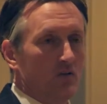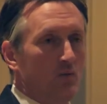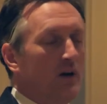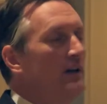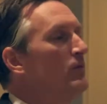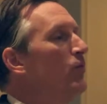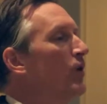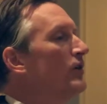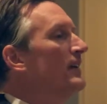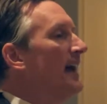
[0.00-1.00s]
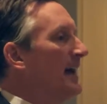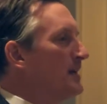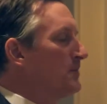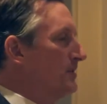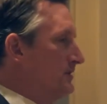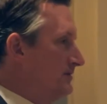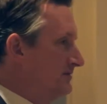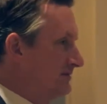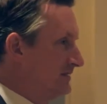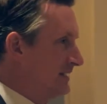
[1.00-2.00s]
we weren't able
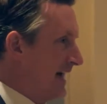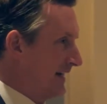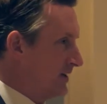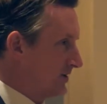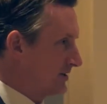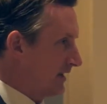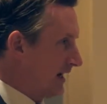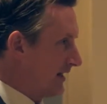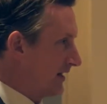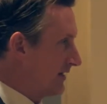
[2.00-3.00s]
to diagnose a lot of the